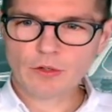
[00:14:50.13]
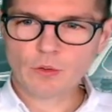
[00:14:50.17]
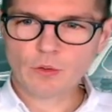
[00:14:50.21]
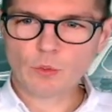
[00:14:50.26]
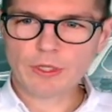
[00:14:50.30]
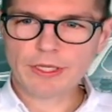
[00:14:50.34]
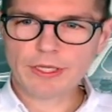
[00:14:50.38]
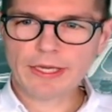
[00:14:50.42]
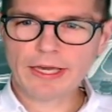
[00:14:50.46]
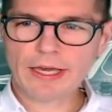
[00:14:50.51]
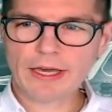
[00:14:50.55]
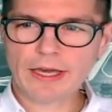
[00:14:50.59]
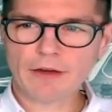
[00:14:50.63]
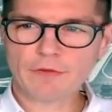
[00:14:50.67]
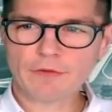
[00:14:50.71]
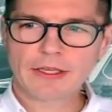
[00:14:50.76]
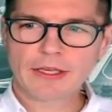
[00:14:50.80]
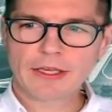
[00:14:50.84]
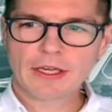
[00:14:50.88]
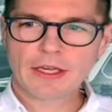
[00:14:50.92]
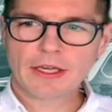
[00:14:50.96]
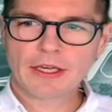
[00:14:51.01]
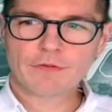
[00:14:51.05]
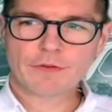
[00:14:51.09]
we have
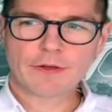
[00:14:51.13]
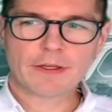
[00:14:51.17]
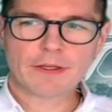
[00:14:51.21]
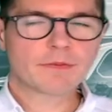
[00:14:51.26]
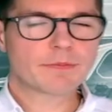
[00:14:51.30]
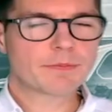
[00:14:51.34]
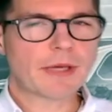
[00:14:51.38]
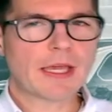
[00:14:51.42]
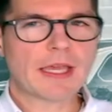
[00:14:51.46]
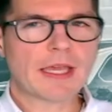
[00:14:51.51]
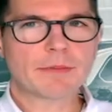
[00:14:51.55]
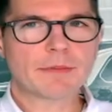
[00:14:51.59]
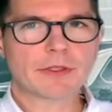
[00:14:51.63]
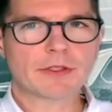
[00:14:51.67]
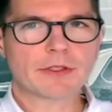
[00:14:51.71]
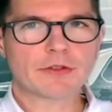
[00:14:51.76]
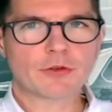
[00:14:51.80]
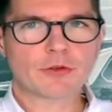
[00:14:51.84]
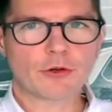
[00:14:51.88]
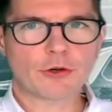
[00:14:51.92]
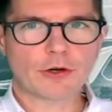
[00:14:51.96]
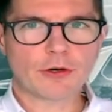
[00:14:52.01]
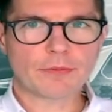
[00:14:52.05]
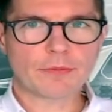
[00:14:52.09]
fixed payment
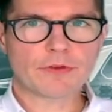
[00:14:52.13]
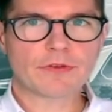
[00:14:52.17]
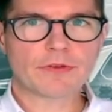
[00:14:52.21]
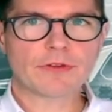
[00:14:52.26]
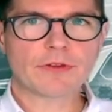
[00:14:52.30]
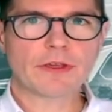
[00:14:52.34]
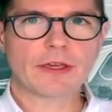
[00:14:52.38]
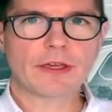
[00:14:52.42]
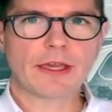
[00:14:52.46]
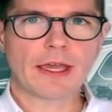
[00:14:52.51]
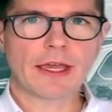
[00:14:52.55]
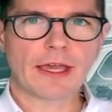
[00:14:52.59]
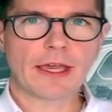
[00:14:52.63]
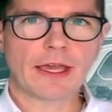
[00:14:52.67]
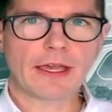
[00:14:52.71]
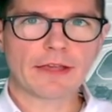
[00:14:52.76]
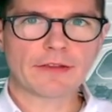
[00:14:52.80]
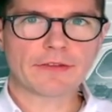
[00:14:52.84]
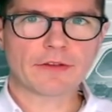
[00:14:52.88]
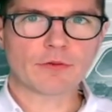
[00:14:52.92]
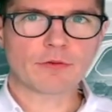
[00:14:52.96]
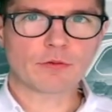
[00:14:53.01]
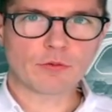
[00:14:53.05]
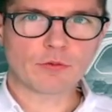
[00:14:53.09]
terms as a
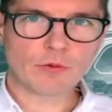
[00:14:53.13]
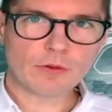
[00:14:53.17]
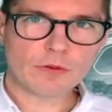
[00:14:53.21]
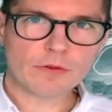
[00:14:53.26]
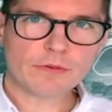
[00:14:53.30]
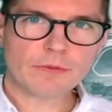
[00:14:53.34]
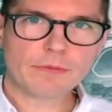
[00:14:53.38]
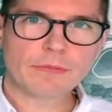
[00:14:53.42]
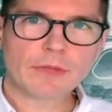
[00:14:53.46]
rule.